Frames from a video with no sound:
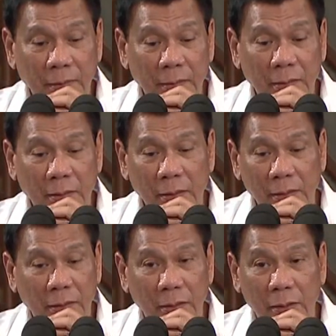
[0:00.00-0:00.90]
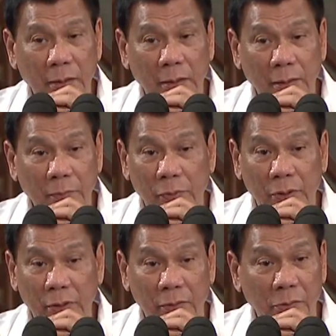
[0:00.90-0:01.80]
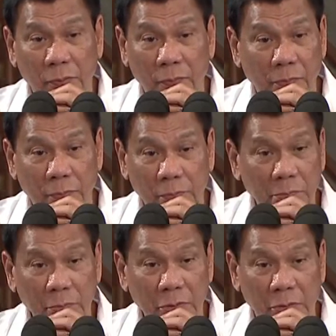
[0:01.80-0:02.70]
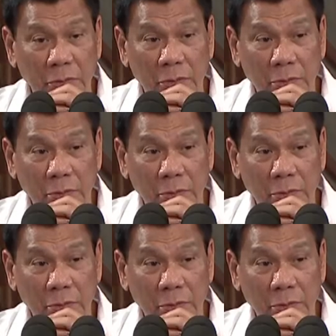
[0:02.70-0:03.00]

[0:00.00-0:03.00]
I am ready to, you know,